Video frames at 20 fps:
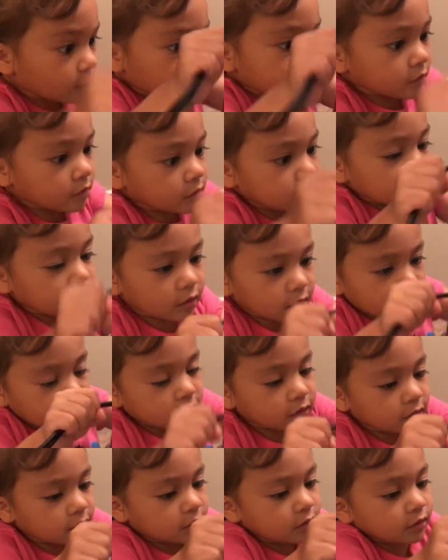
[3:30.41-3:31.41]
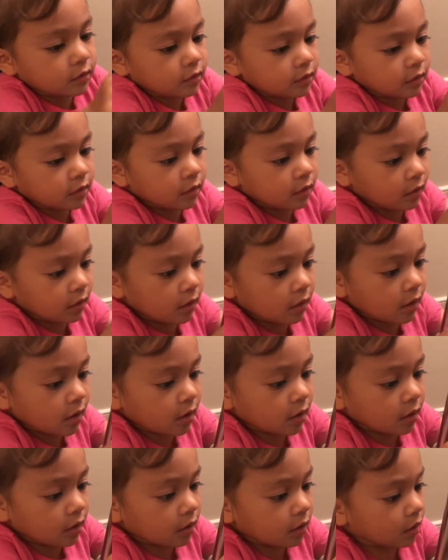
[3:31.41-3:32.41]
So you're gonna be a big
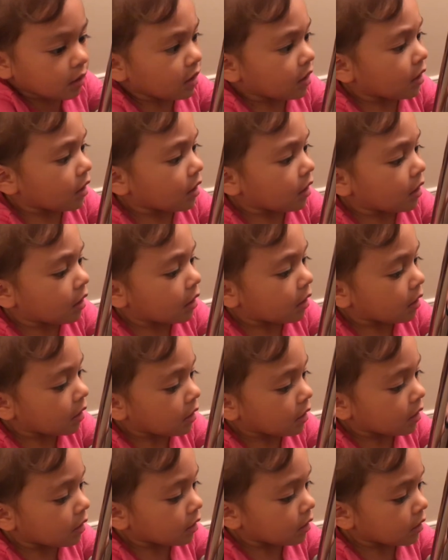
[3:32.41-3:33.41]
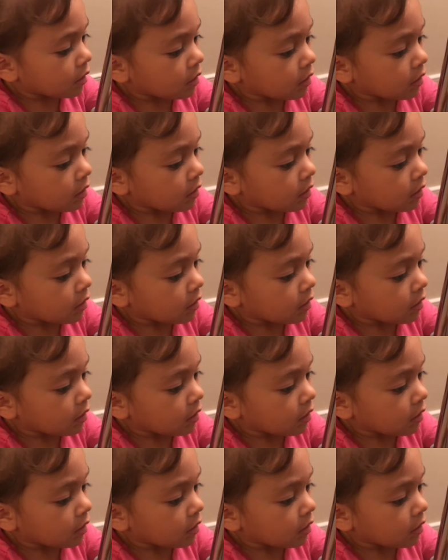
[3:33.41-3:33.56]
sister soon.